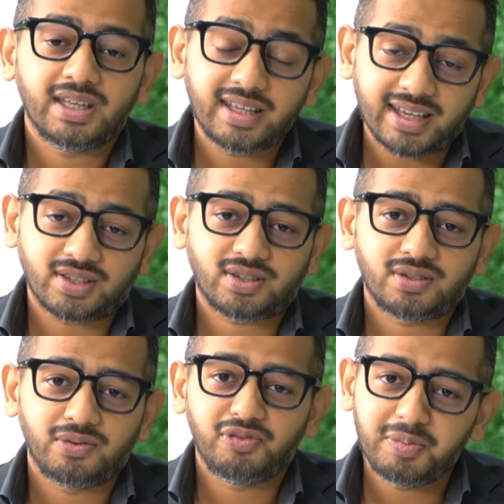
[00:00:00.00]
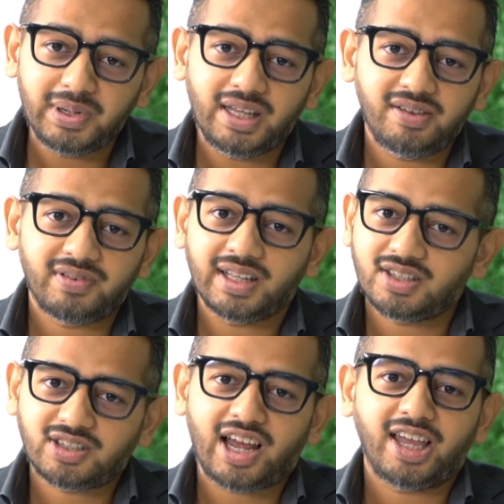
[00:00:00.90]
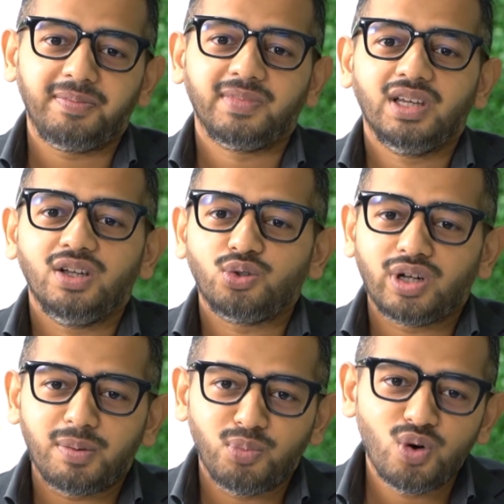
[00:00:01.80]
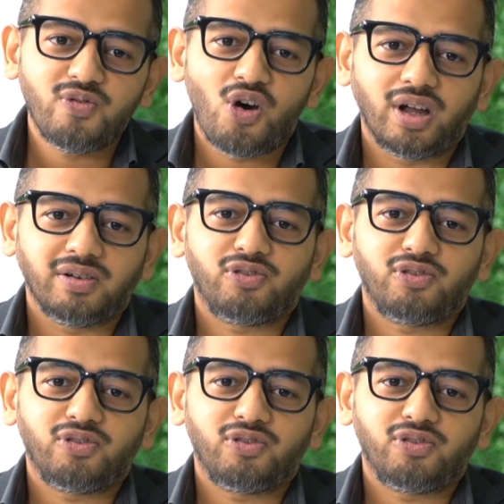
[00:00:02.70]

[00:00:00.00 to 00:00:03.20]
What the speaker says: Yes, we believe it's time to now move on